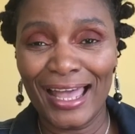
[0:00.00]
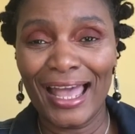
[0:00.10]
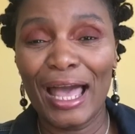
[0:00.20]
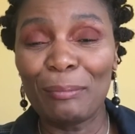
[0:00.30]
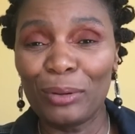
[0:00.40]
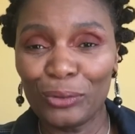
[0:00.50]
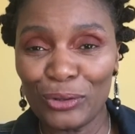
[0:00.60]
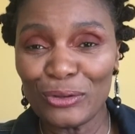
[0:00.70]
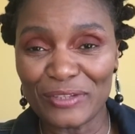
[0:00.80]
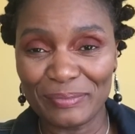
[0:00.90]
a
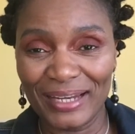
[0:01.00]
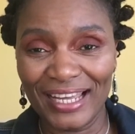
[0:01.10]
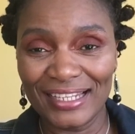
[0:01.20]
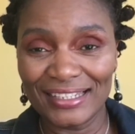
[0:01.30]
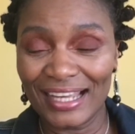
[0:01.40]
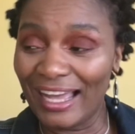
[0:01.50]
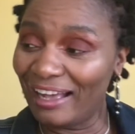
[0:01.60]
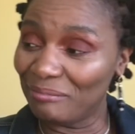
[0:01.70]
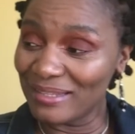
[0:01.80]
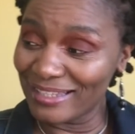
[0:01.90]
pothos plant. I
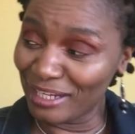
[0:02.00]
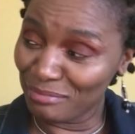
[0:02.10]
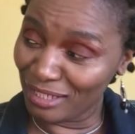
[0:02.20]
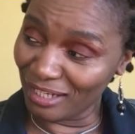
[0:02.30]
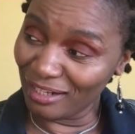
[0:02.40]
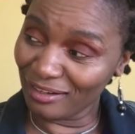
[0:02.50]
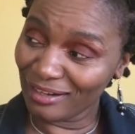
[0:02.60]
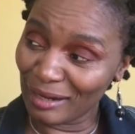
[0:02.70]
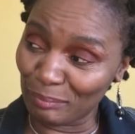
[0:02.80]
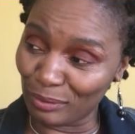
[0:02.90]
have beside me here
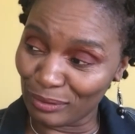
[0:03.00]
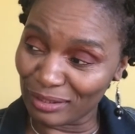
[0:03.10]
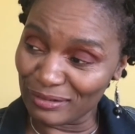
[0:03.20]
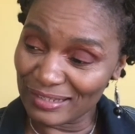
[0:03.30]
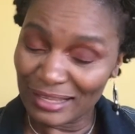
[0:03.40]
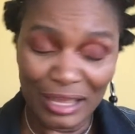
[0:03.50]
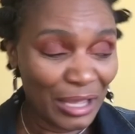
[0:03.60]
a pothos,